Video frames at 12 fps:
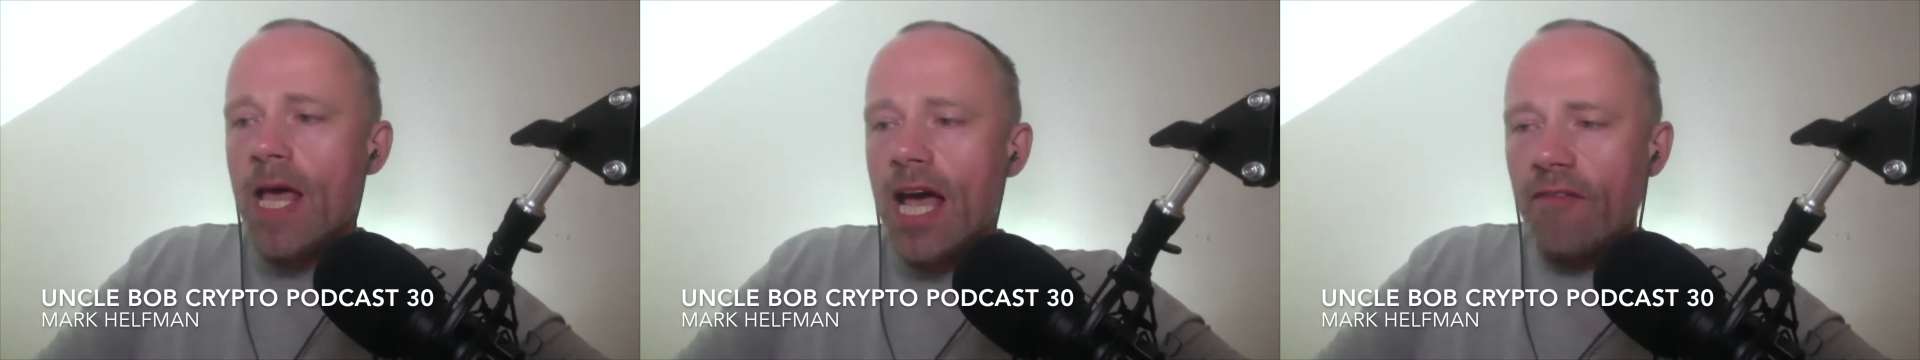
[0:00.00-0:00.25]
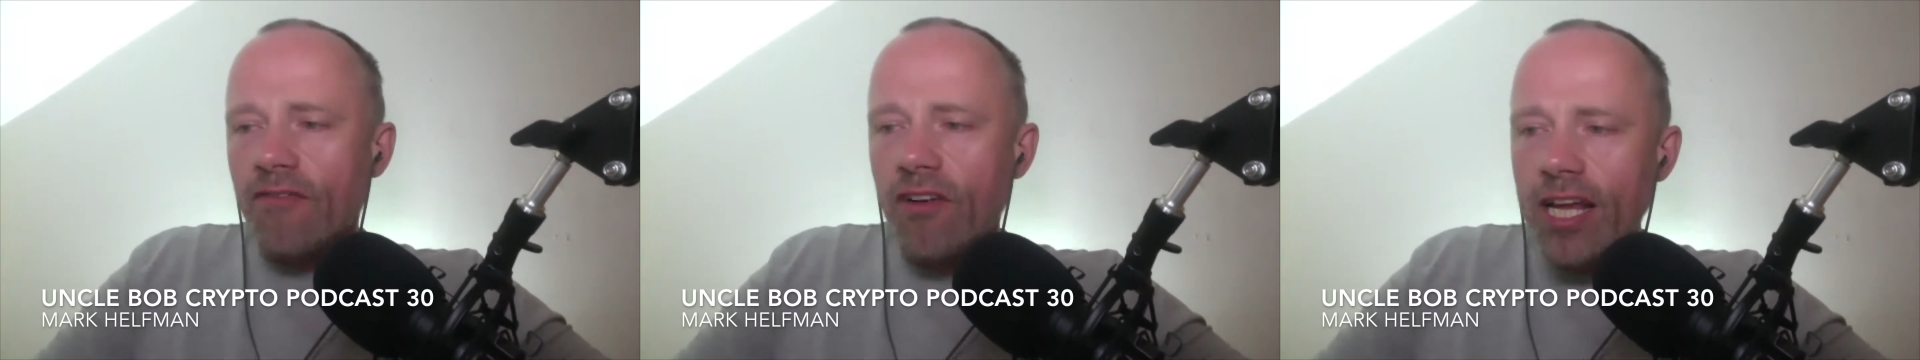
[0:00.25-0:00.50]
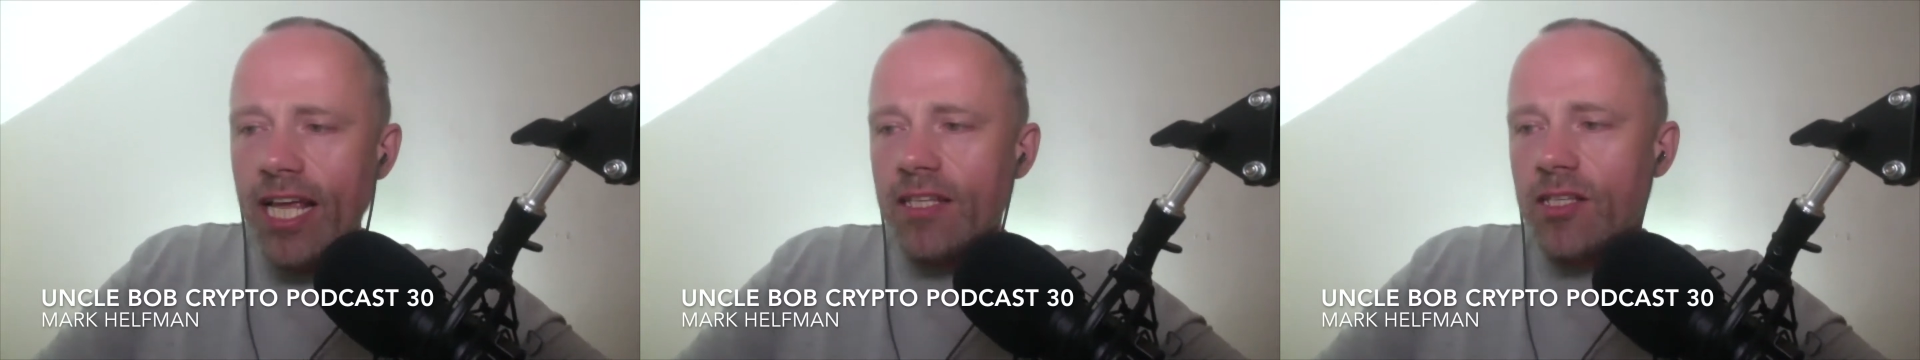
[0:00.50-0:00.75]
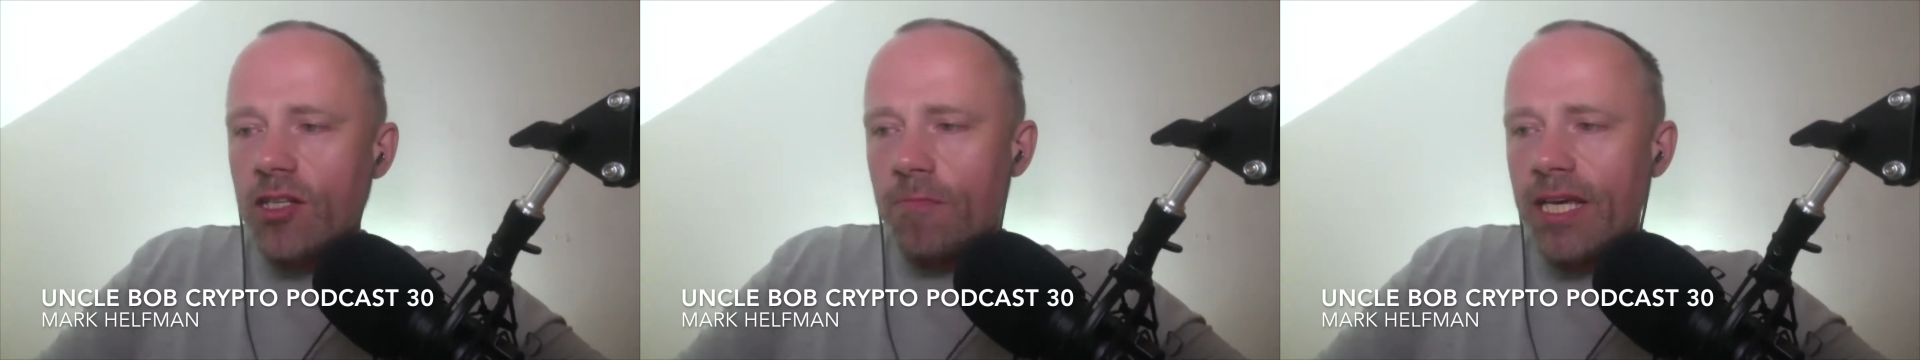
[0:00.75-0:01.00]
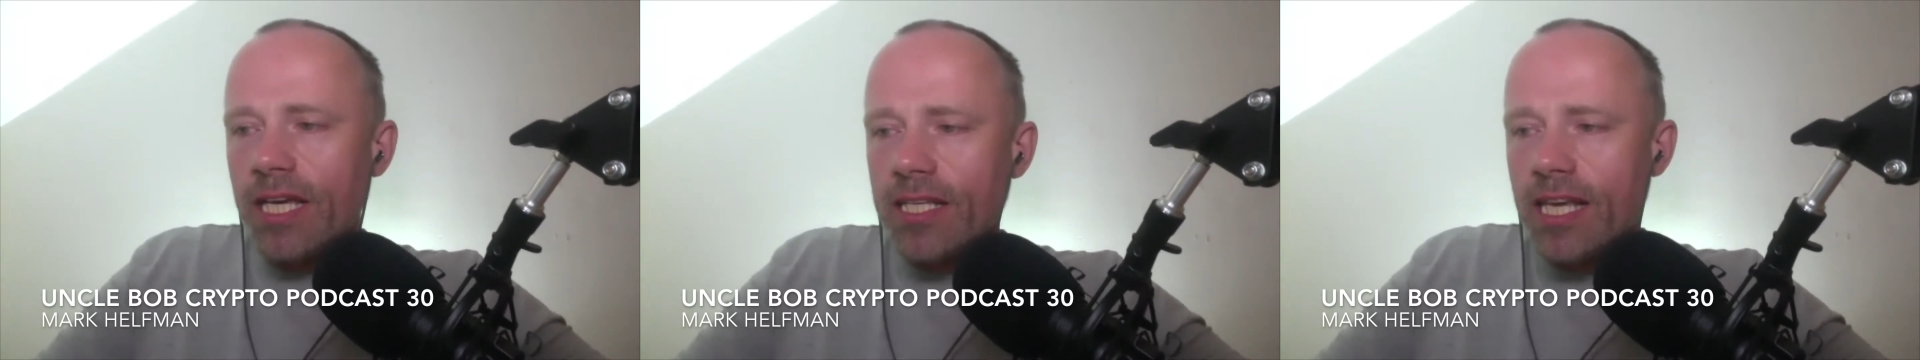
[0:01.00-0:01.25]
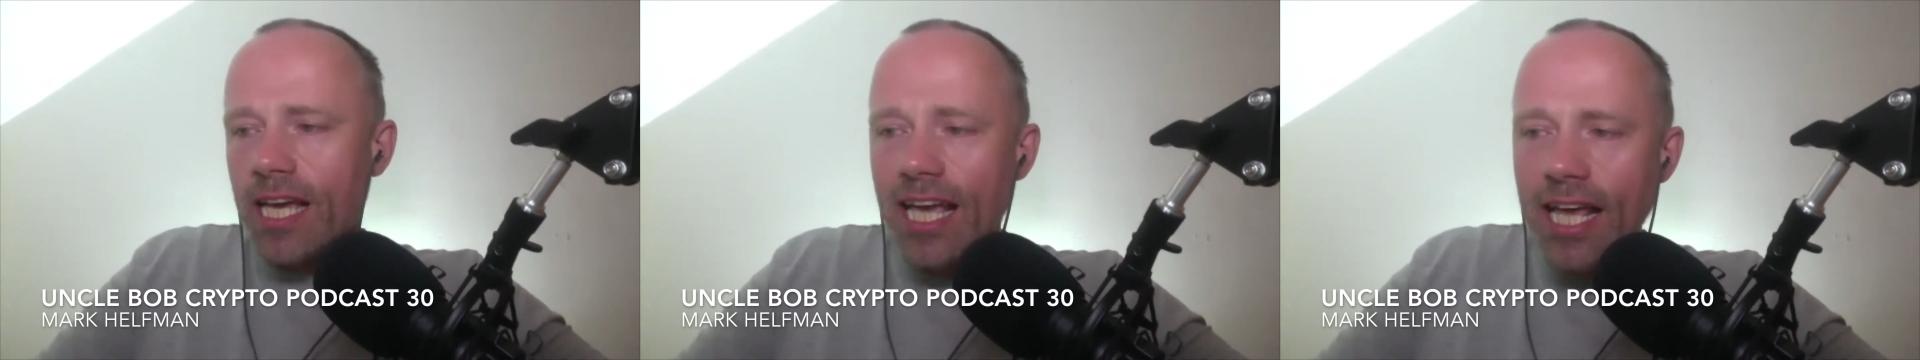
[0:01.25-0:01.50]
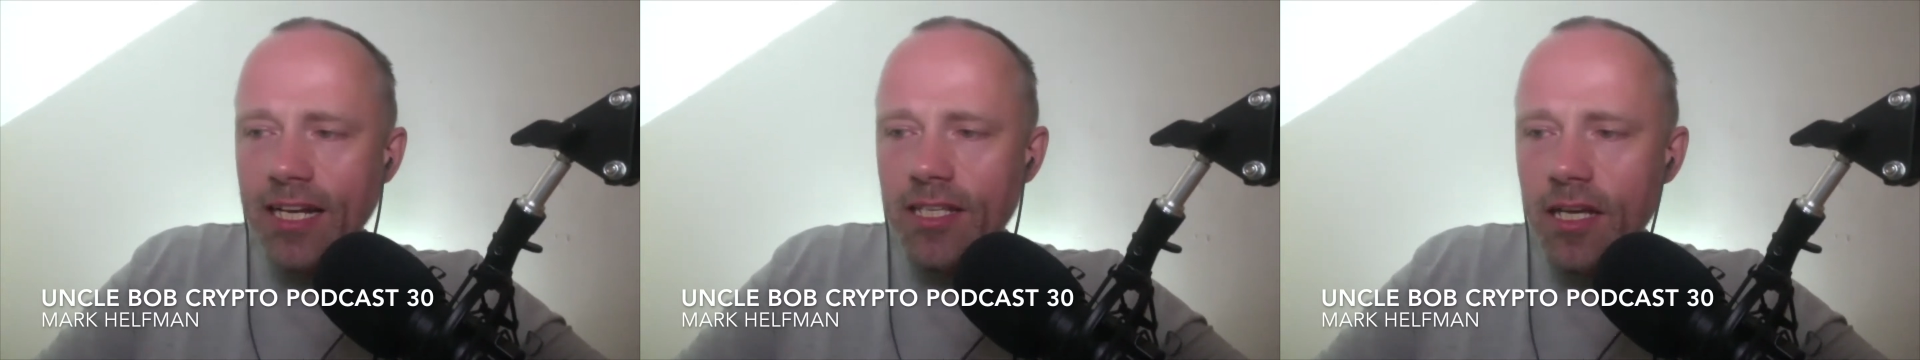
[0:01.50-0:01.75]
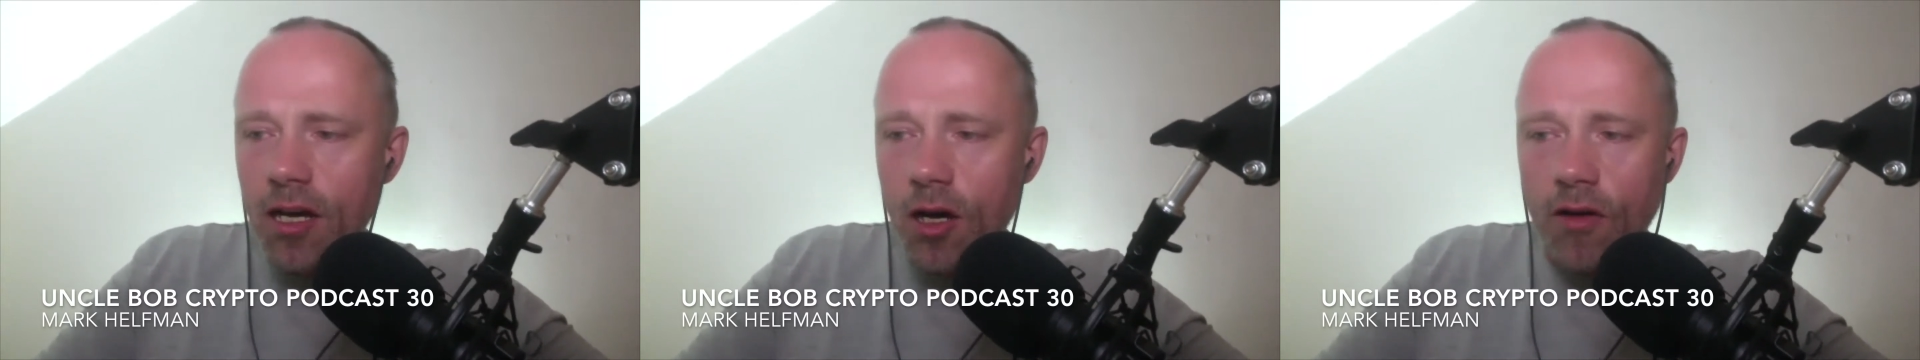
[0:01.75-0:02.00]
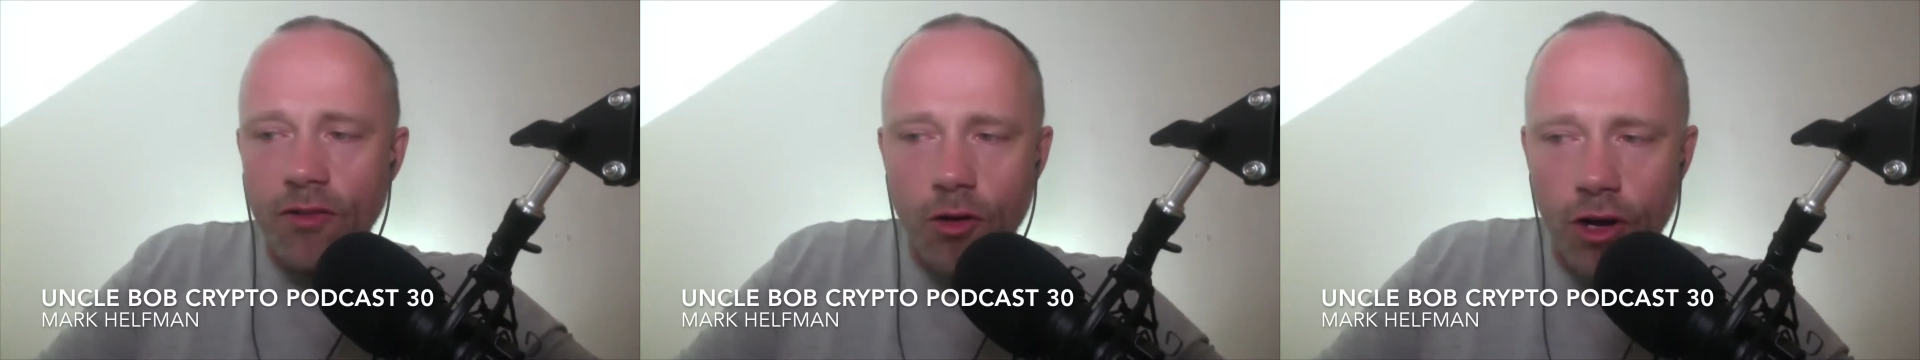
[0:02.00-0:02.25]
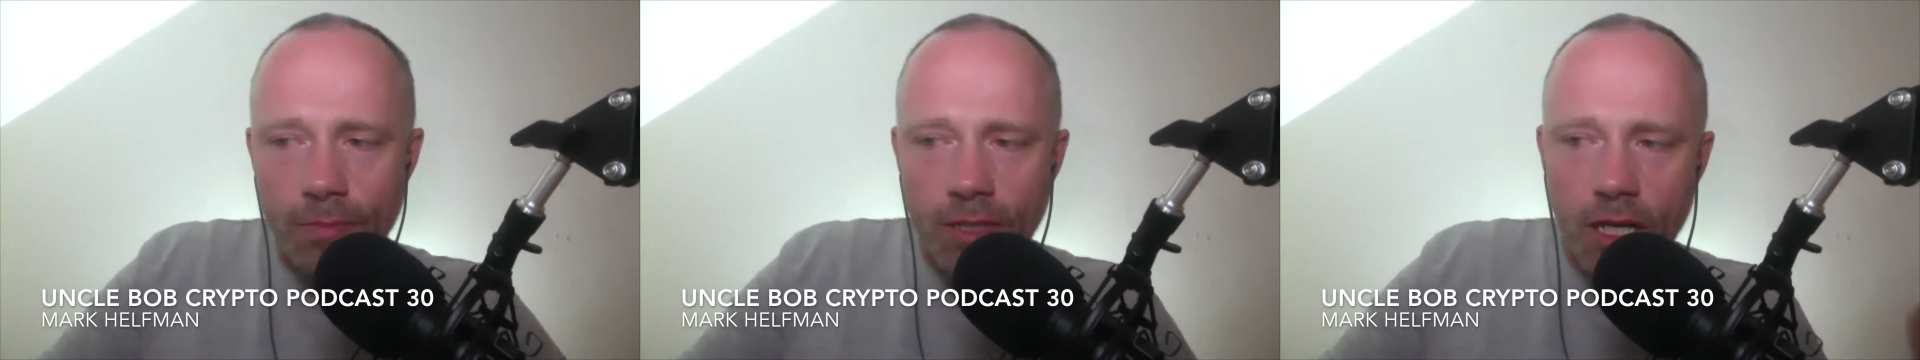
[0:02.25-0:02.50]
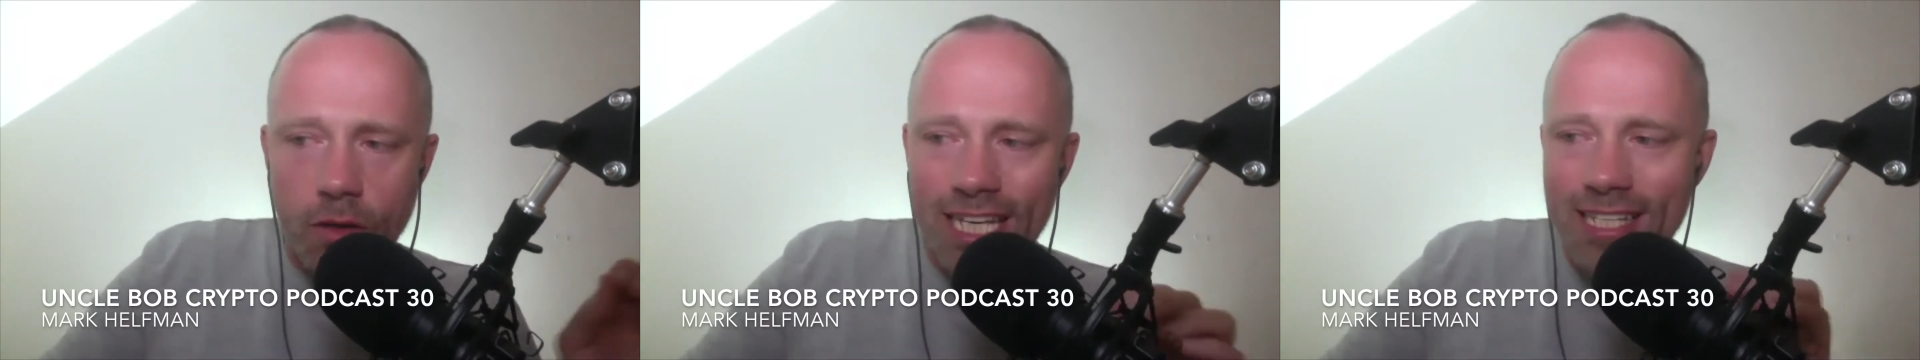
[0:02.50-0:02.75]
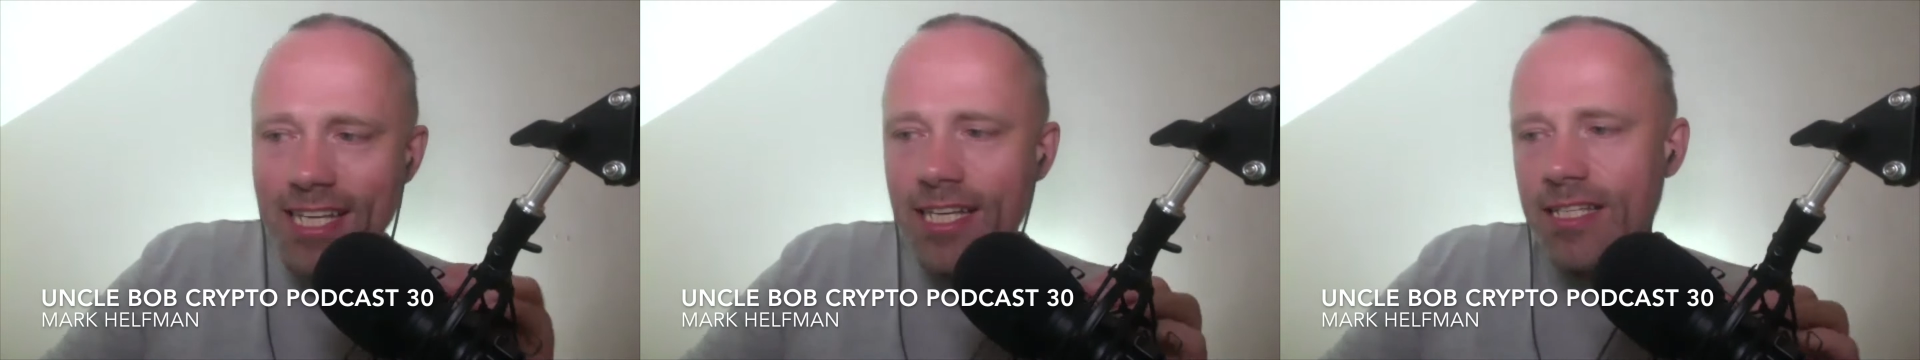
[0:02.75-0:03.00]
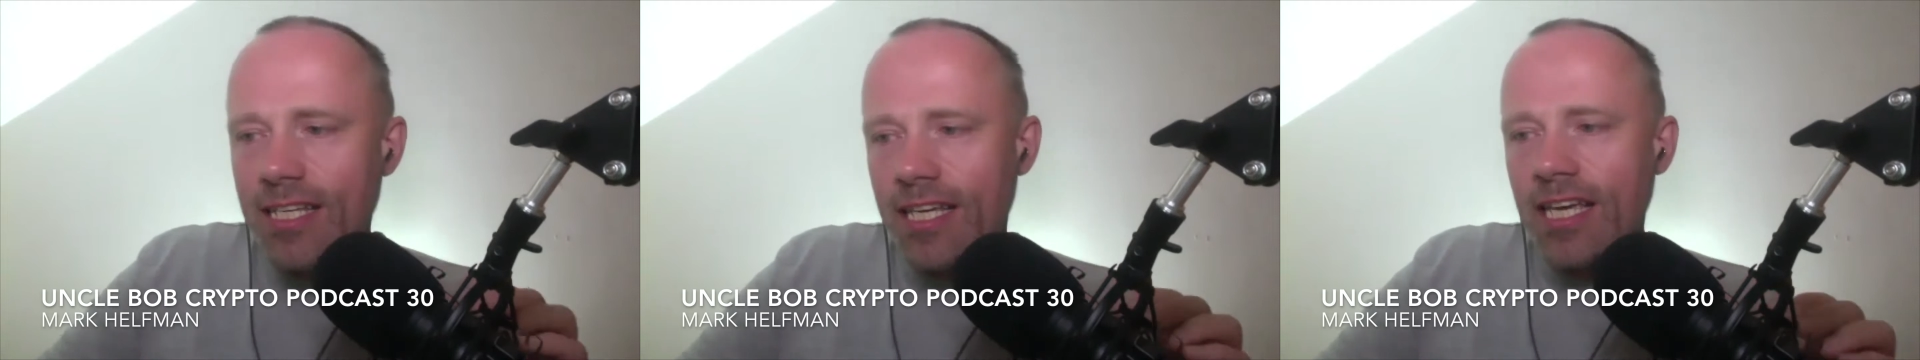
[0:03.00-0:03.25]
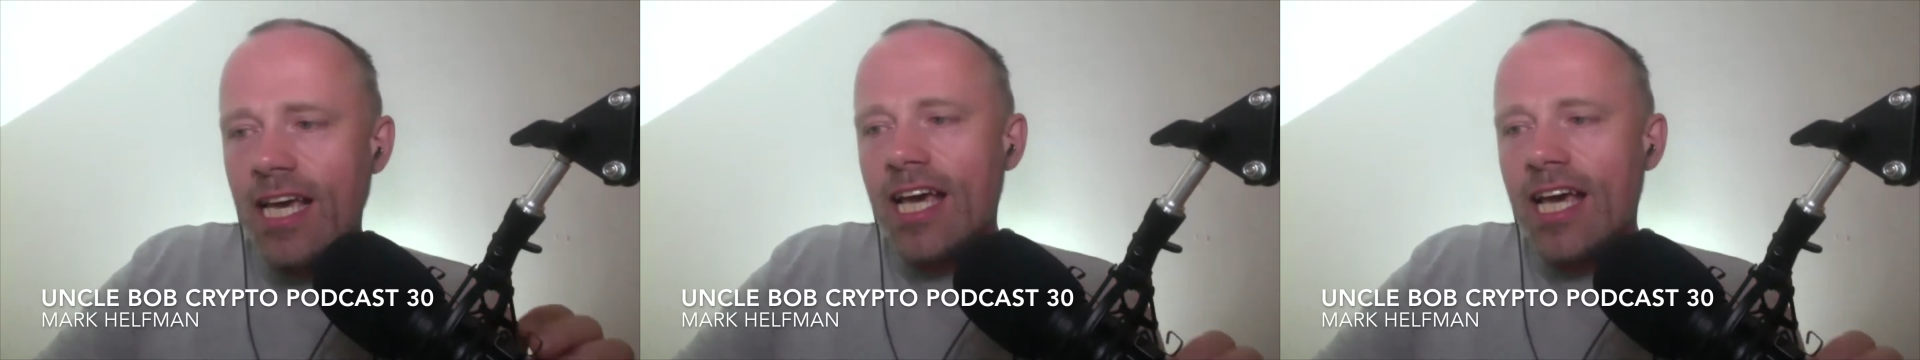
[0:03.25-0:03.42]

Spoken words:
and finance topics and editor of Crypto is Easy.